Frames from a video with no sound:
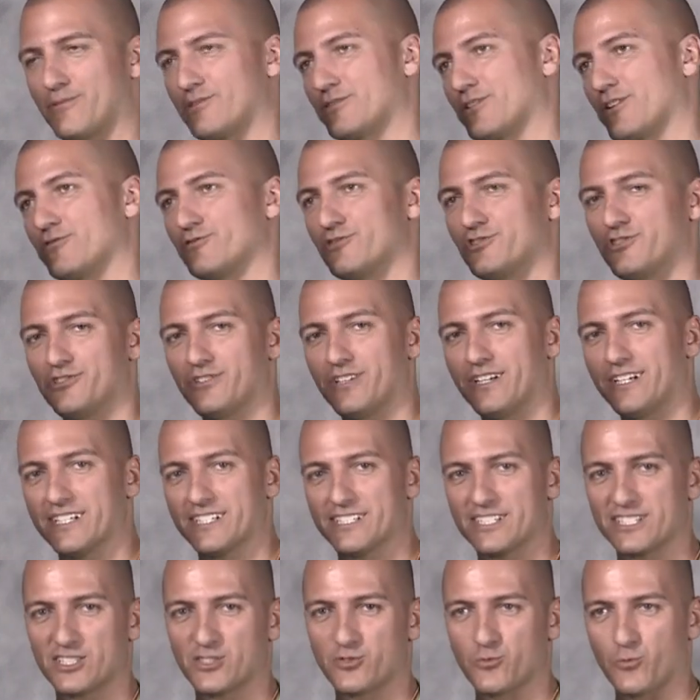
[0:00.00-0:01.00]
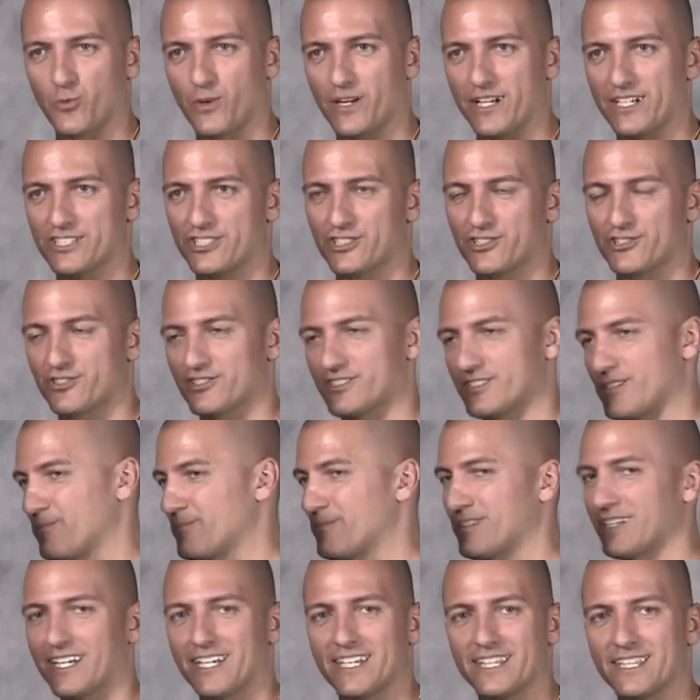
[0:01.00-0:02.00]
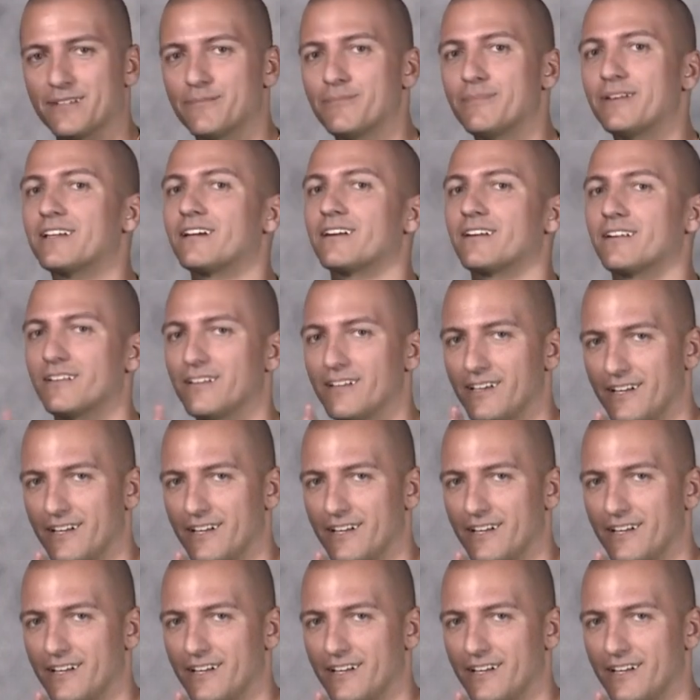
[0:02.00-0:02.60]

Don't you need a switch or something in the middle?